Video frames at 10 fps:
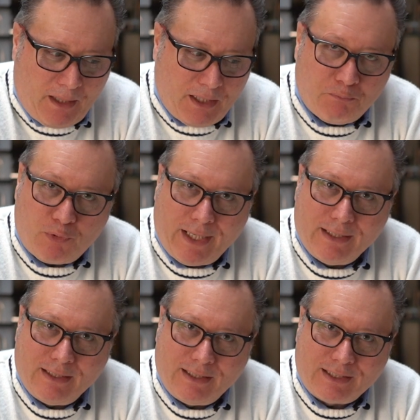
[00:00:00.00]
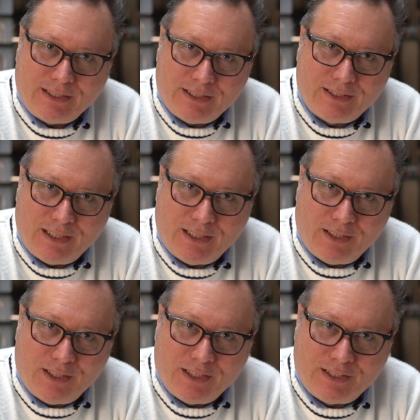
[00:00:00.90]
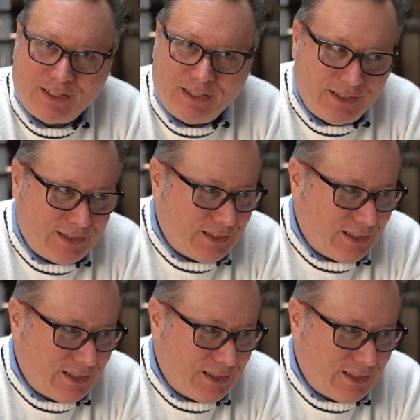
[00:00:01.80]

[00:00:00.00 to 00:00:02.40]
brand that exists since